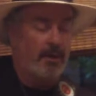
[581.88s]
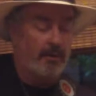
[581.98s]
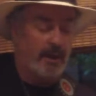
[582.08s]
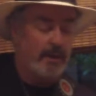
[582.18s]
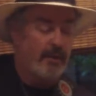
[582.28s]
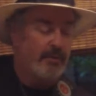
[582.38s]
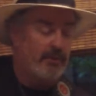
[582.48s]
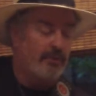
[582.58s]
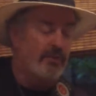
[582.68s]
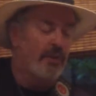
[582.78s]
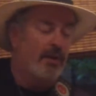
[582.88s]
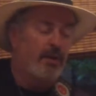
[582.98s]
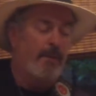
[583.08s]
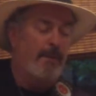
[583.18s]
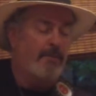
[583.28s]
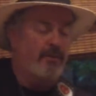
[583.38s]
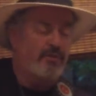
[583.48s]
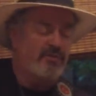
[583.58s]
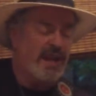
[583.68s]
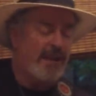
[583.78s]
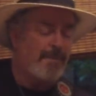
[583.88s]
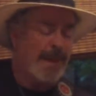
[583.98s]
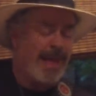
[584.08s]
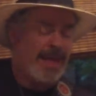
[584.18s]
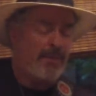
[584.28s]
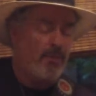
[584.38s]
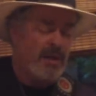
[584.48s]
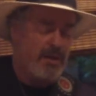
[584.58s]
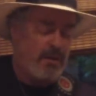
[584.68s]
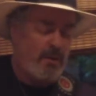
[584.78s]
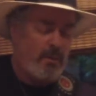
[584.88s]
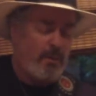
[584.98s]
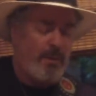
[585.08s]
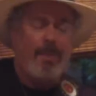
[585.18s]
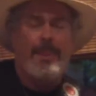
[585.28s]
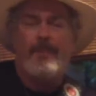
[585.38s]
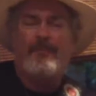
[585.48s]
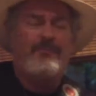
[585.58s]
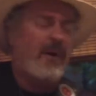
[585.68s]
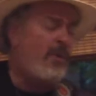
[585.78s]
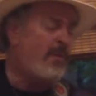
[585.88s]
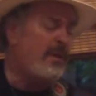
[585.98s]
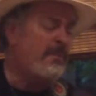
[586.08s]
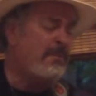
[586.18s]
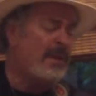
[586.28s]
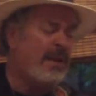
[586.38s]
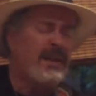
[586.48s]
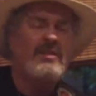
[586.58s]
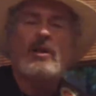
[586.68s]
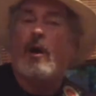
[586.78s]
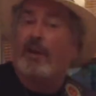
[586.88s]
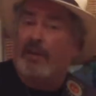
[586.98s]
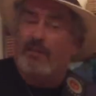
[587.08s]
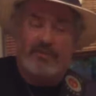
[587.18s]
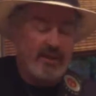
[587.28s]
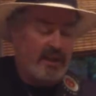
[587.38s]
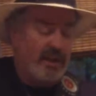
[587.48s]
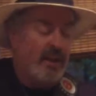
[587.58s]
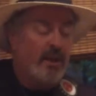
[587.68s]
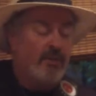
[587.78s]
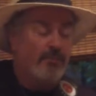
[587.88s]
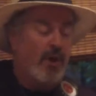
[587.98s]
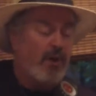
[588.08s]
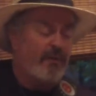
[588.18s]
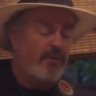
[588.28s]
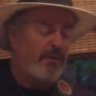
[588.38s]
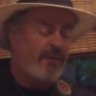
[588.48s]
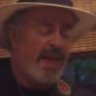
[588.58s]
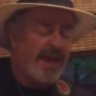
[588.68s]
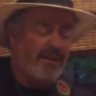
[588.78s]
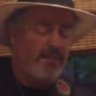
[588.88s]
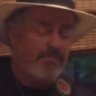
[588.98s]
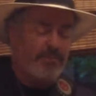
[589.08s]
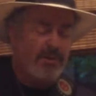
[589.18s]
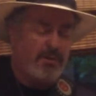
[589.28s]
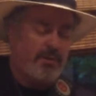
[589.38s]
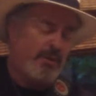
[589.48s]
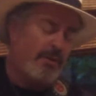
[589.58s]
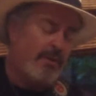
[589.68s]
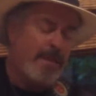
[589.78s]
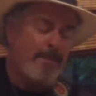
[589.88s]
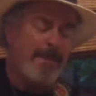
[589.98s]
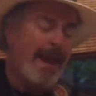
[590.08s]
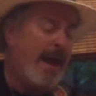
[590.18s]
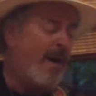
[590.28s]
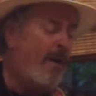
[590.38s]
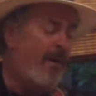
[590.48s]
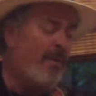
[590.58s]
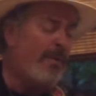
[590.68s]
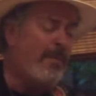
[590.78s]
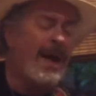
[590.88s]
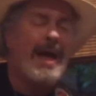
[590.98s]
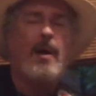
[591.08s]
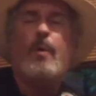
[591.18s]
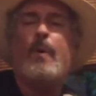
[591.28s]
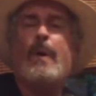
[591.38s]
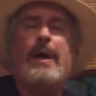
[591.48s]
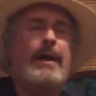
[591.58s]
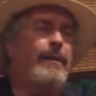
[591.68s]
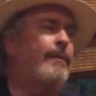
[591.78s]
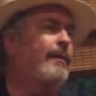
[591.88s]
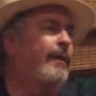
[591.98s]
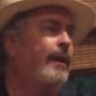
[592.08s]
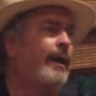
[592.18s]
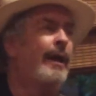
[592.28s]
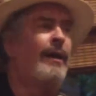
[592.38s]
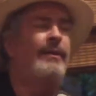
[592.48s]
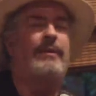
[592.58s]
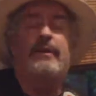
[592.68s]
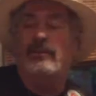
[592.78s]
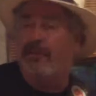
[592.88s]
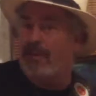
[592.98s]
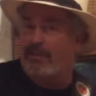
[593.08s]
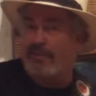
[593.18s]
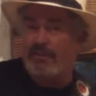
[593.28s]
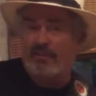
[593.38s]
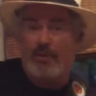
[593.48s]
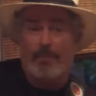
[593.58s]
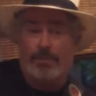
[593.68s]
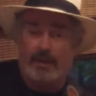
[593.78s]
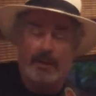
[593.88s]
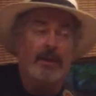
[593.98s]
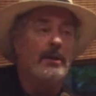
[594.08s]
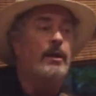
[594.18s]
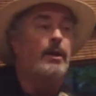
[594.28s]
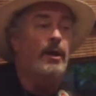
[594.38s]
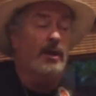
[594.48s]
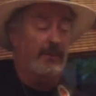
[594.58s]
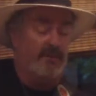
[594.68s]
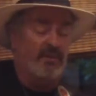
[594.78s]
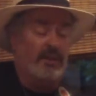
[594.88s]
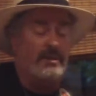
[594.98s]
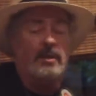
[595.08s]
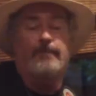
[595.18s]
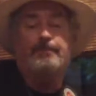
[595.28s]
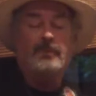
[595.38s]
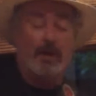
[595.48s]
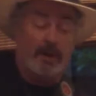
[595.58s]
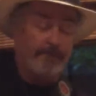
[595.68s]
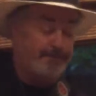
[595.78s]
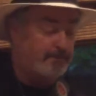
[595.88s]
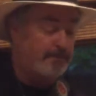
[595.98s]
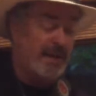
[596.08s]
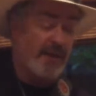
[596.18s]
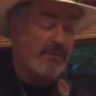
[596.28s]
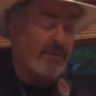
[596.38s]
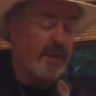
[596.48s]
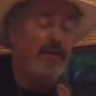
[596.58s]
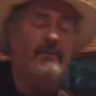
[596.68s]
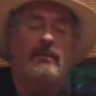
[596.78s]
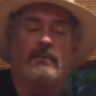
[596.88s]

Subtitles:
Alright? So it's stand by the window of the phone and be talking. There's an E. Off of that computer and then on my way. So that's how I'm playing it the 2nd time. Alright? But after that,